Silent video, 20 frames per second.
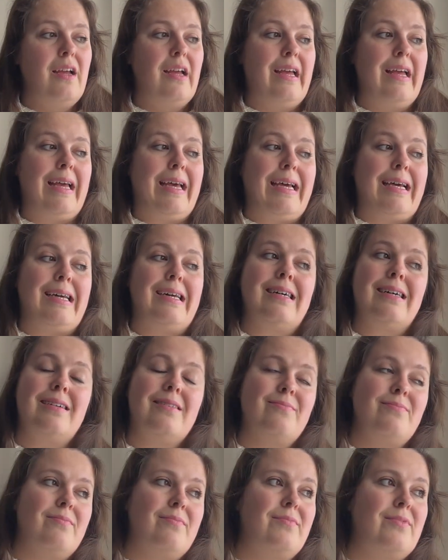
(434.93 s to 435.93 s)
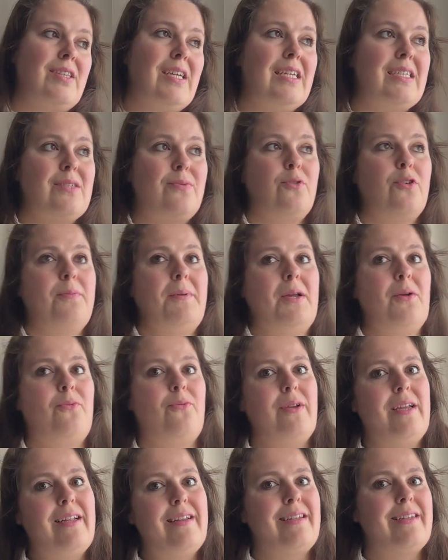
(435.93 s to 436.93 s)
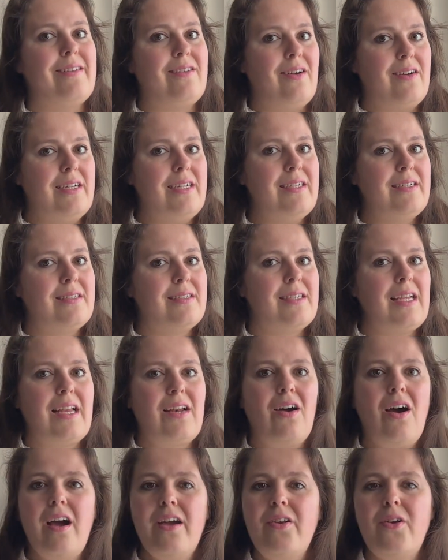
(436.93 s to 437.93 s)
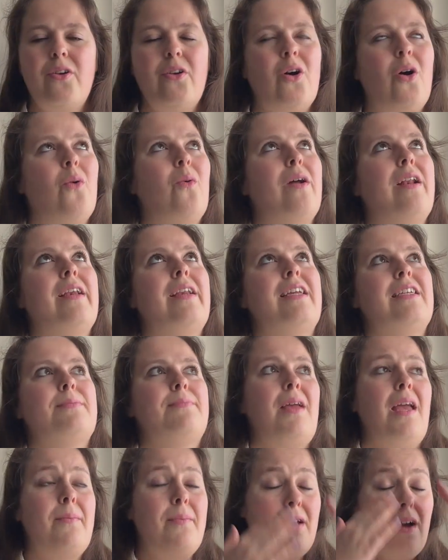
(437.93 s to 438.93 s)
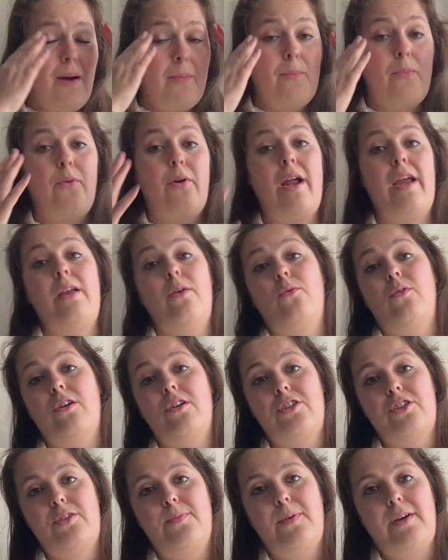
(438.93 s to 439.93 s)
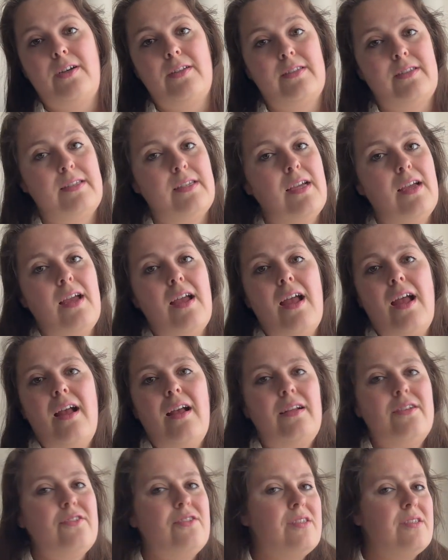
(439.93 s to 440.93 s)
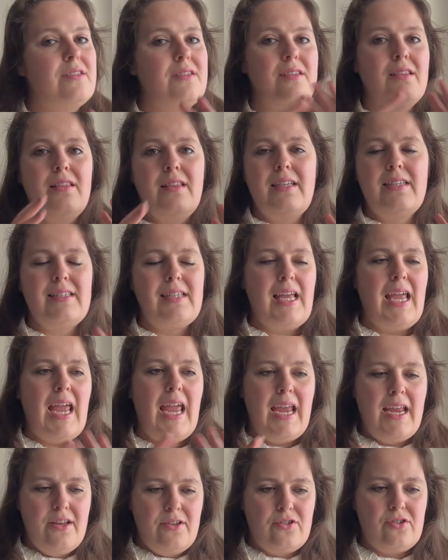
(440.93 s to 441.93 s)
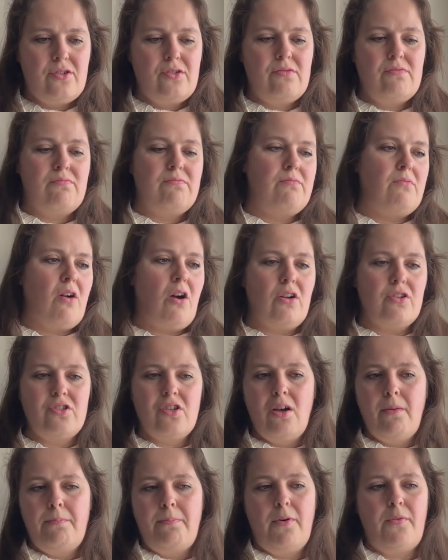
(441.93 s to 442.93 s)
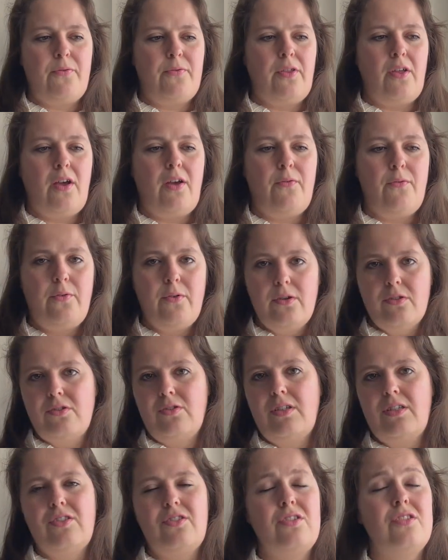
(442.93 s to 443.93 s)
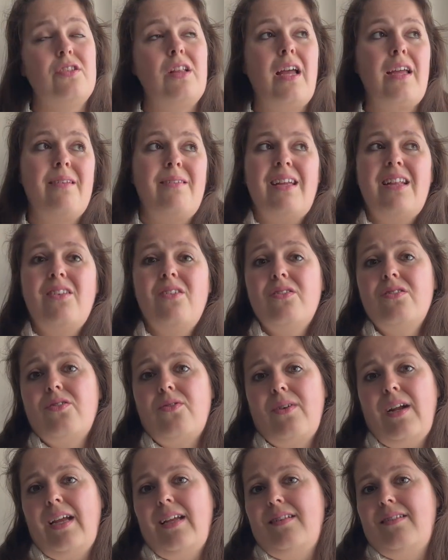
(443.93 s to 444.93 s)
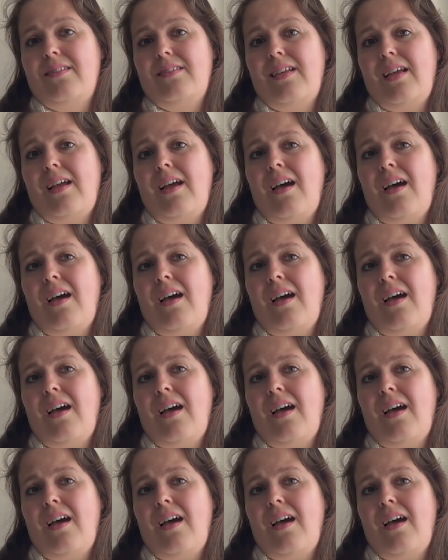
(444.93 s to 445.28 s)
This would be really nice. And I don't know what it is. Maybe I'm brainwashed, but just this age on top of the foot, it's just like, it looks great.